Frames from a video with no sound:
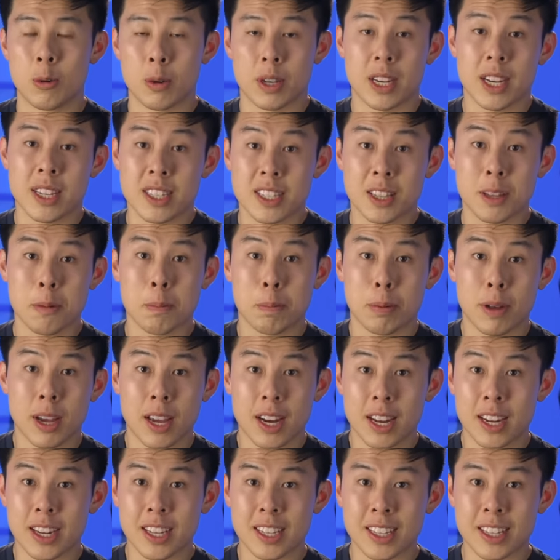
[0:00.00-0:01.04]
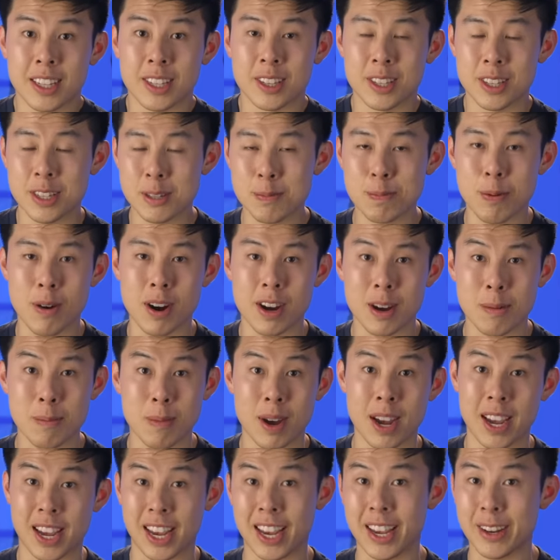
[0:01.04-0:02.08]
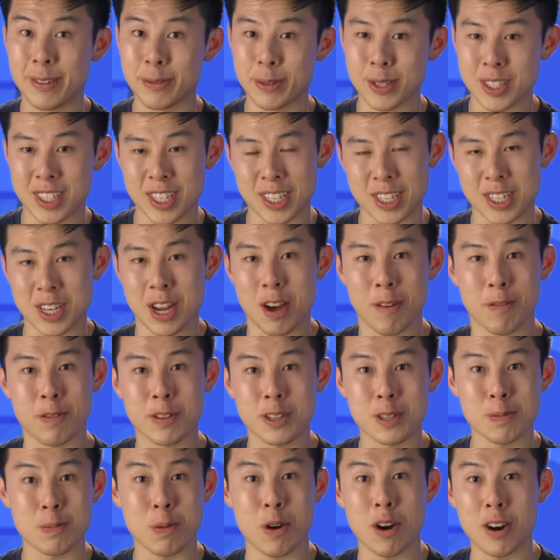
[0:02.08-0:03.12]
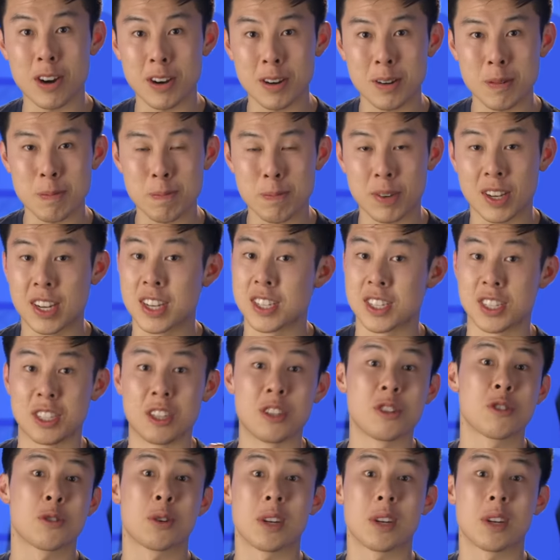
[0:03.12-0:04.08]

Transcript: We get to the plating. This part in my head was the toughest part because of the